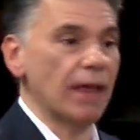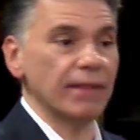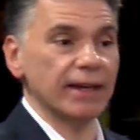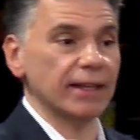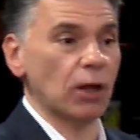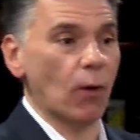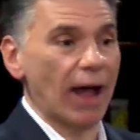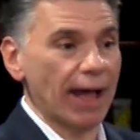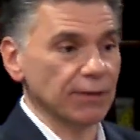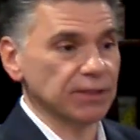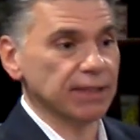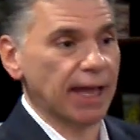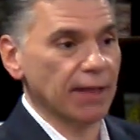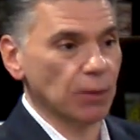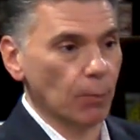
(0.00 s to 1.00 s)
and then I'd go
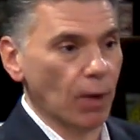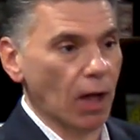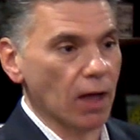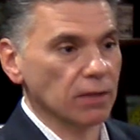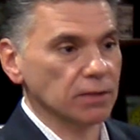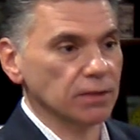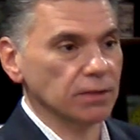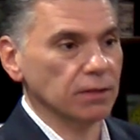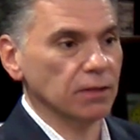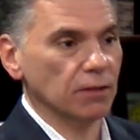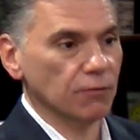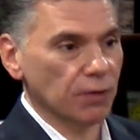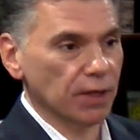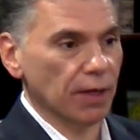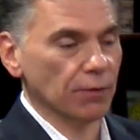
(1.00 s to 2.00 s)
outside the box
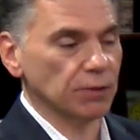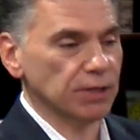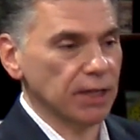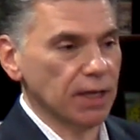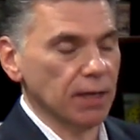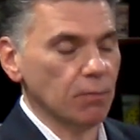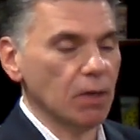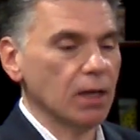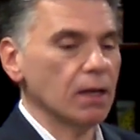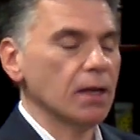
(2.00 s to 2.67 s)
for the other team,